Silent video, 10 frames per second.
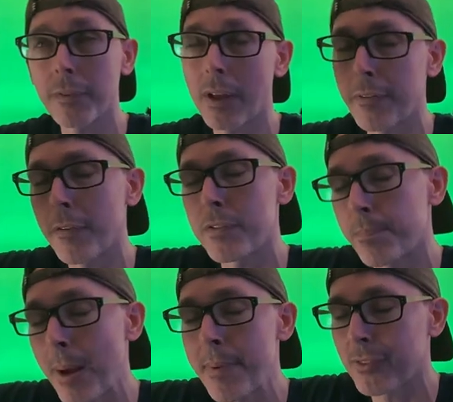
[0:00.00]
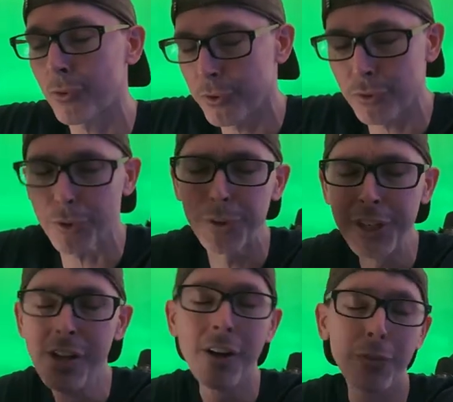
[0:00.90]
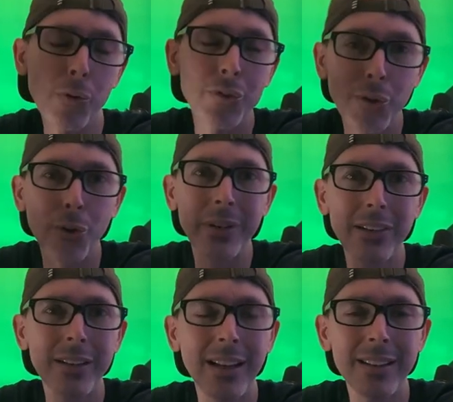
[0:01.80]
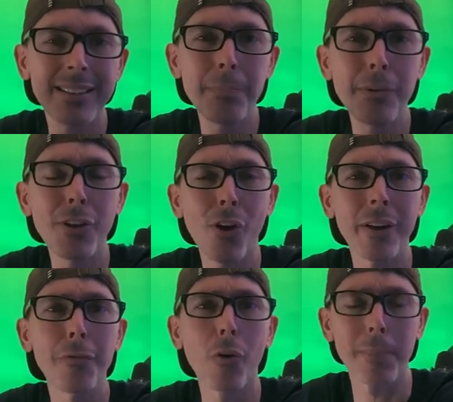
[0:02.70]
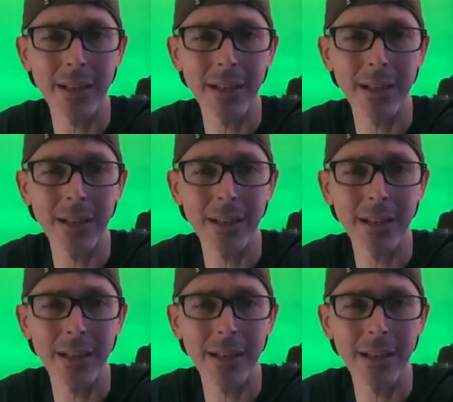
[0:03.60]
if you have a Pimax Crystal, of course, you don't need a, a D P V R E four.